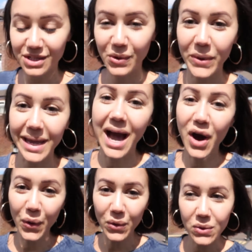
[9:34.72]
So we are
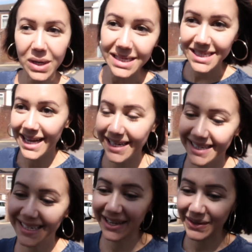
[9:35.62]
all done
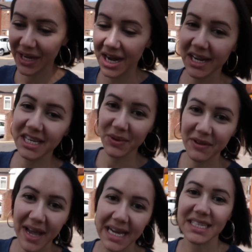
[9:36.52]
now, guys.
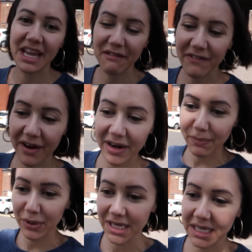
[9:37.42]
We've had a very
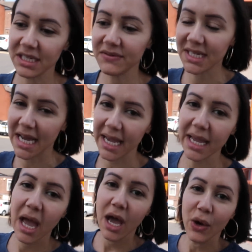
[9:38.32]
productive day.